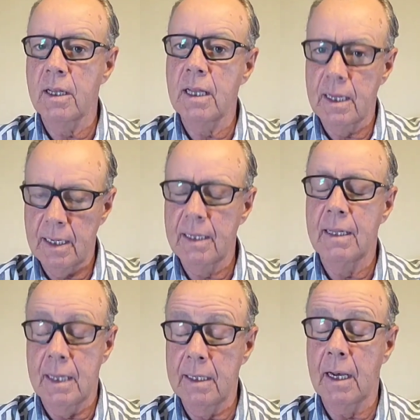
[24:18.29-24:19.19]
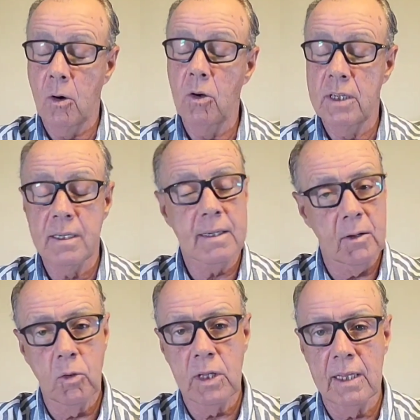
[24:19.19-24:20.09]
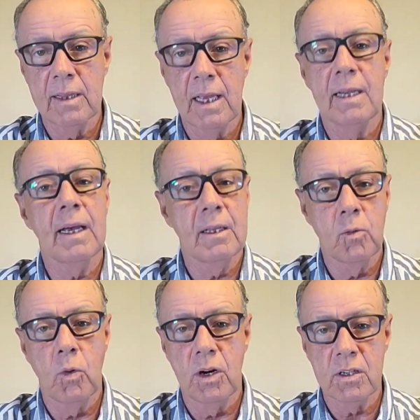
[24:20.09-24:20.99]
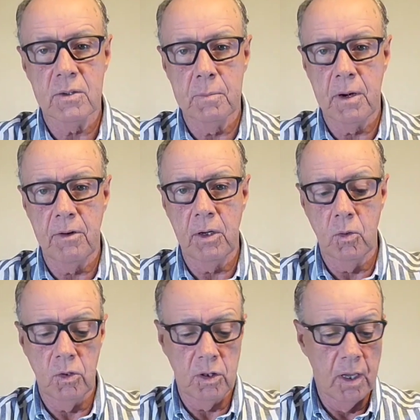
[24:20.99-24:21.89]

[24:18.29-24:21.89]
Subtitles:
The Nagoya is a good antenna, it works very good.